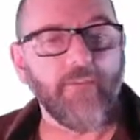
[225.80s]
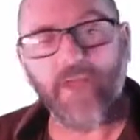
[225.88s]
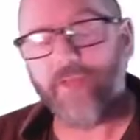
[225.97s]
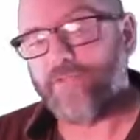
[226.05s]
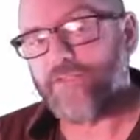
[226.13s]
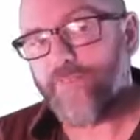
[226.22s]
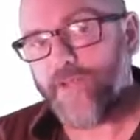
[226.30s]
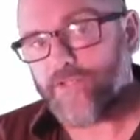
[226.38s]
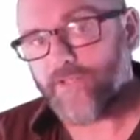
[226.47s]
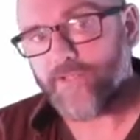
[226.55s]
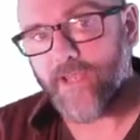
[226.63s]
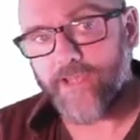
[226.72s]
And we have a
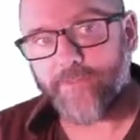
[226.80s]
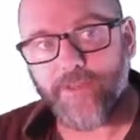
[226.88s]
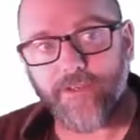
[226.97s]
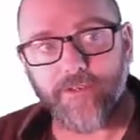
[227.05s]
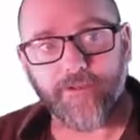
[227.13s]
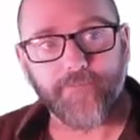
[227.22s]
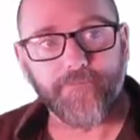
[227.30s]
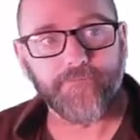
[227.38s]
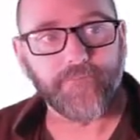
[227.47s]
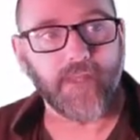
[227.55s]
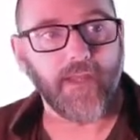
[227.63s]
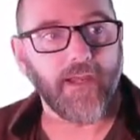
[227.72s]
special type here.
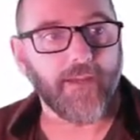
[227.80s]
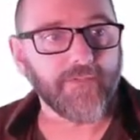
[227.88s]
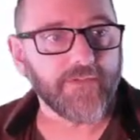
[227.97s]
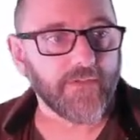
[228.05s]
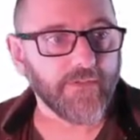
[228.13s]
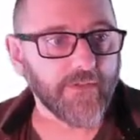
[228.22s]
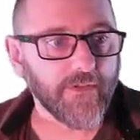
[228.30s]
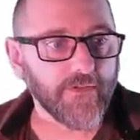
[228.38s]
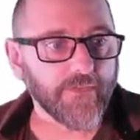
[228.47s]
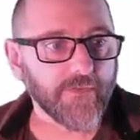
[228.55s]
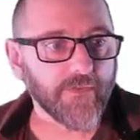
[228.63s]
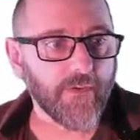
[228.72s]
So you'll
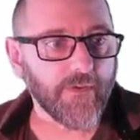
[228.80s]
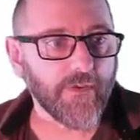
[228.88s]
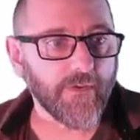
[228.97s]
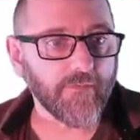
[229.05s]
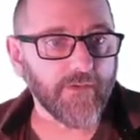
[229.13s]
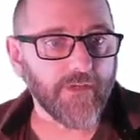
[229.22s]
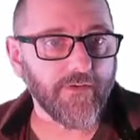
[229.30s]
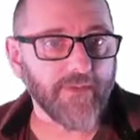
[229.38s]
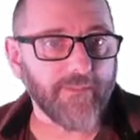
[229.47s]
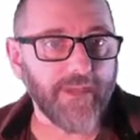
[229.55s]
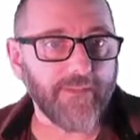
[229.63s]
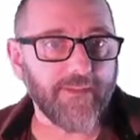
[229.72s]
notice what's going on over here
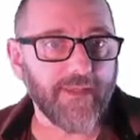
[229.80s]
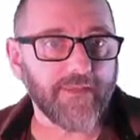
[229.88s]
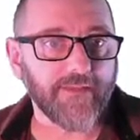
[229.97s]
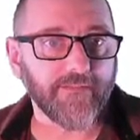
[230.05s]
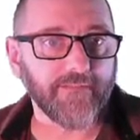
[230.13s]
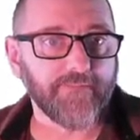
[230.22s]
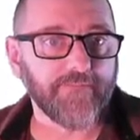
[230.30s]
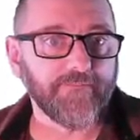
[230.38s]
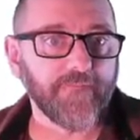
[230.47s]
in the main method.